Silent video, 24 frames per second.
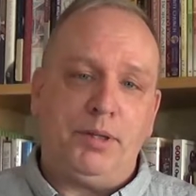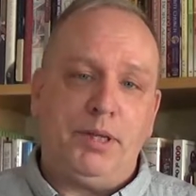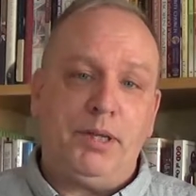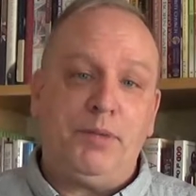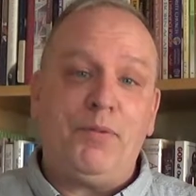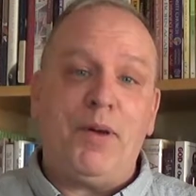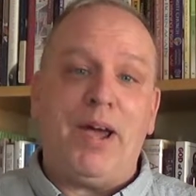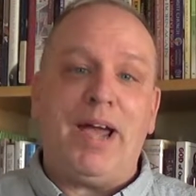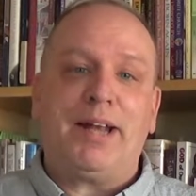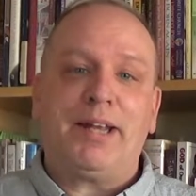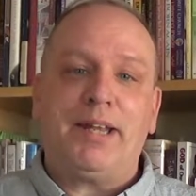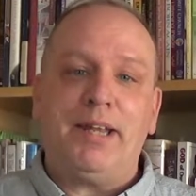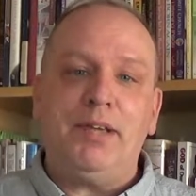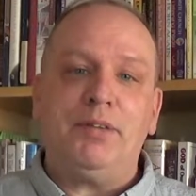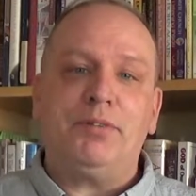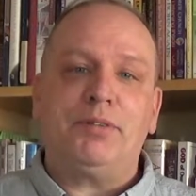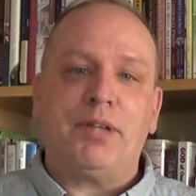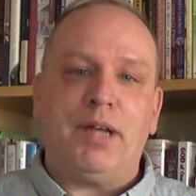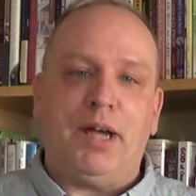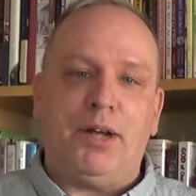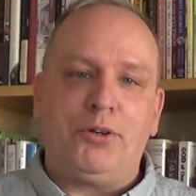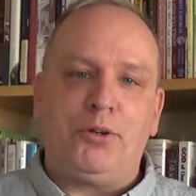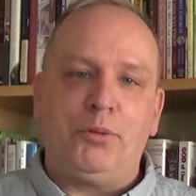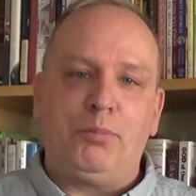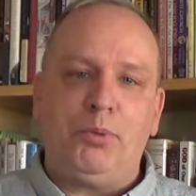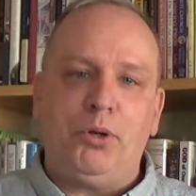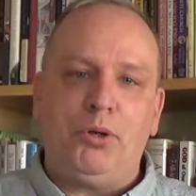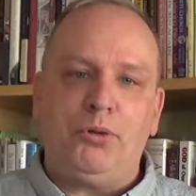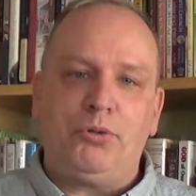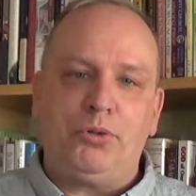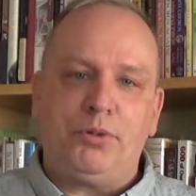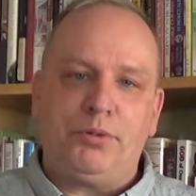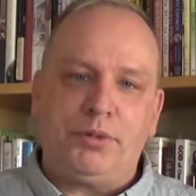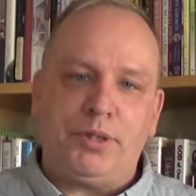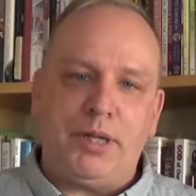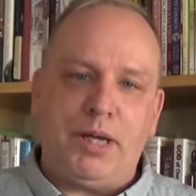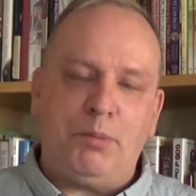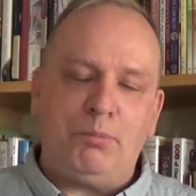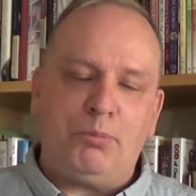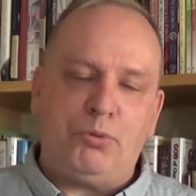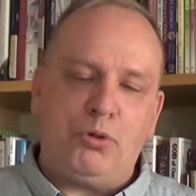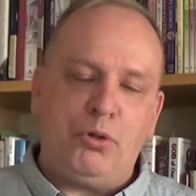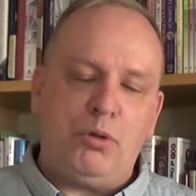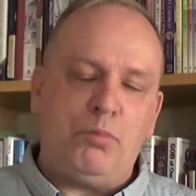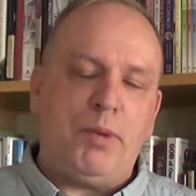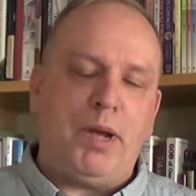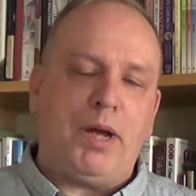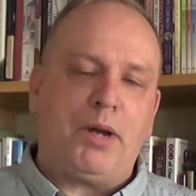In fact, his contribution, Sam
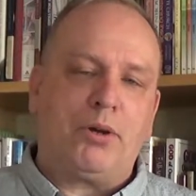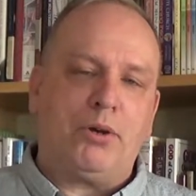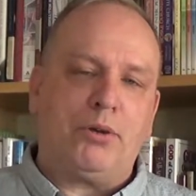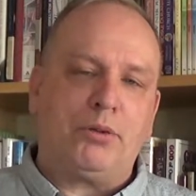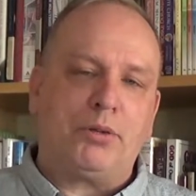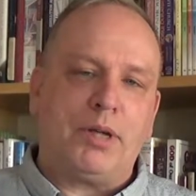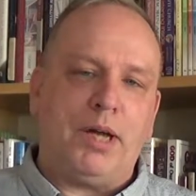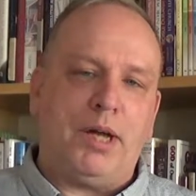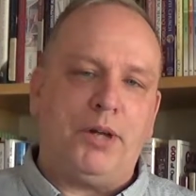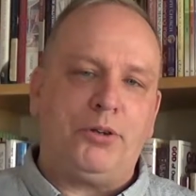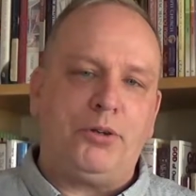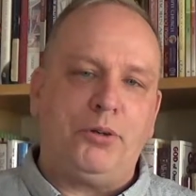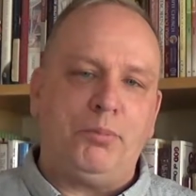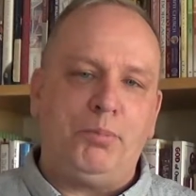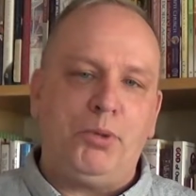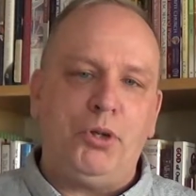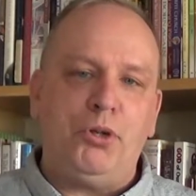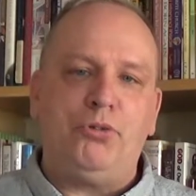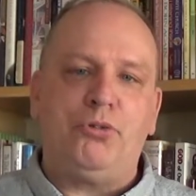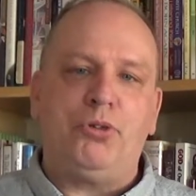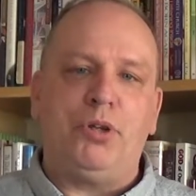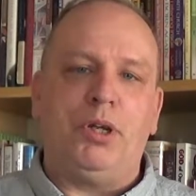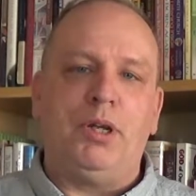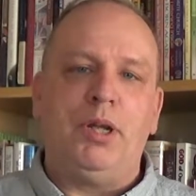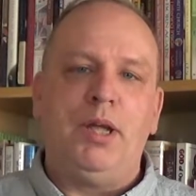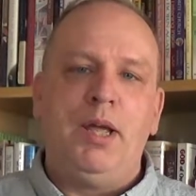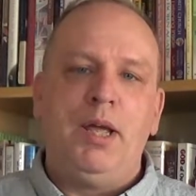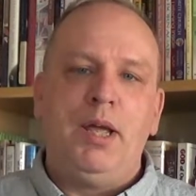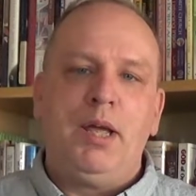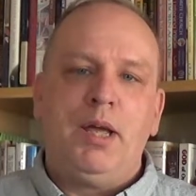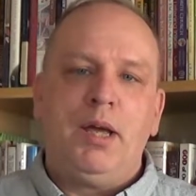Shoemaker's contribution